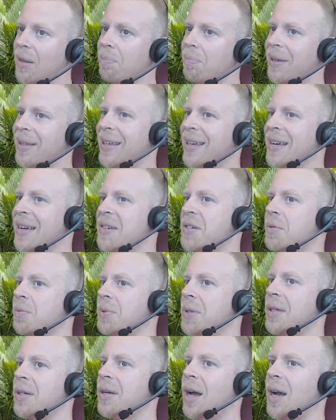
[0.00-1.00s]
But yes,
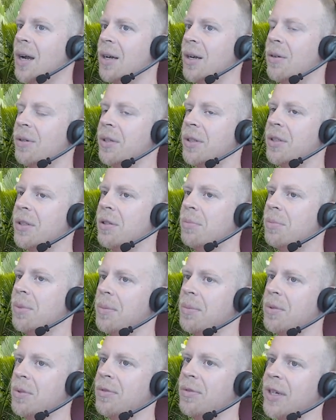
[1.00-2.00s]
we are going to be
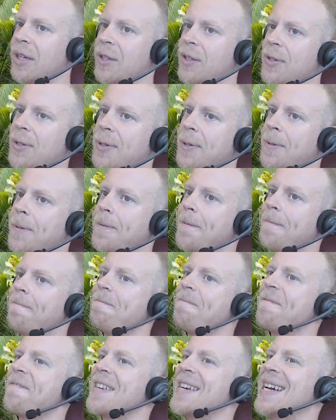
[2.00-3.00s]
moving to
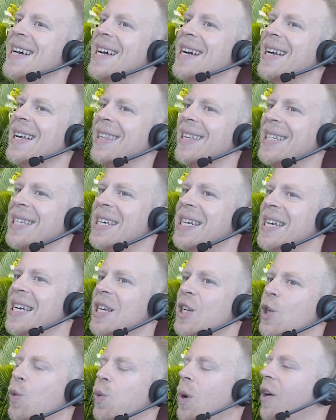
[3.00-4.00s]
the
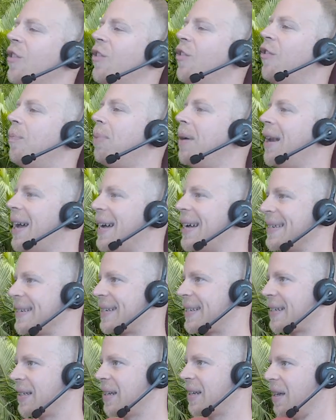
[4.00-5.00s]
T12
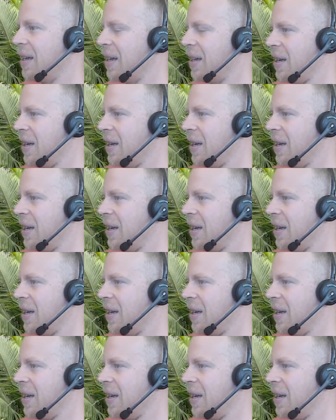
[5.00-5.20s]
Plus.